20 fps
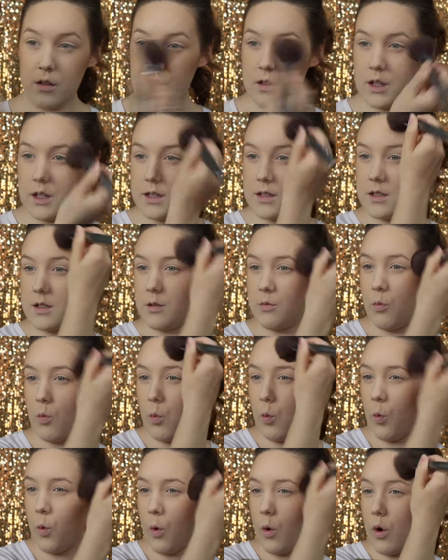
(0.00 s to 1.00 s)
I need
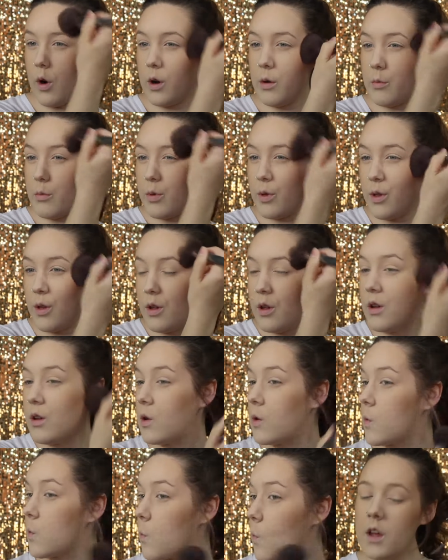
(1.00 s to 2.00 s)
some warmth.
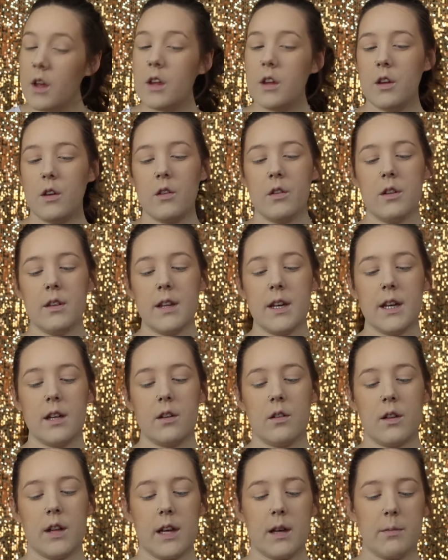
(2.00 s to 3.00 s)
The only thing I
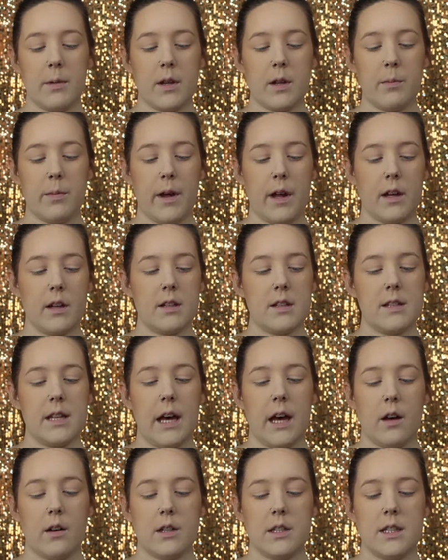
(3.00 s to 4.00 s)
don't like about the palette is
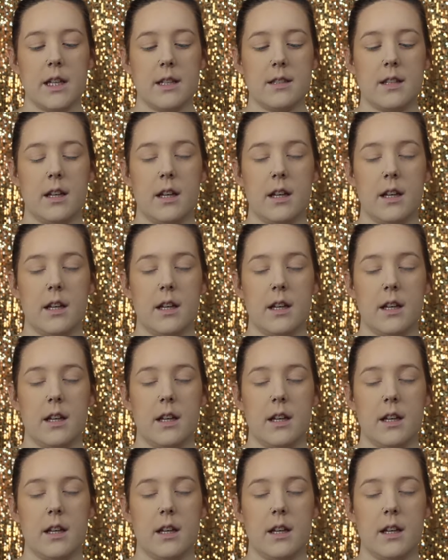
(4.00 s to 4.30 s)
how it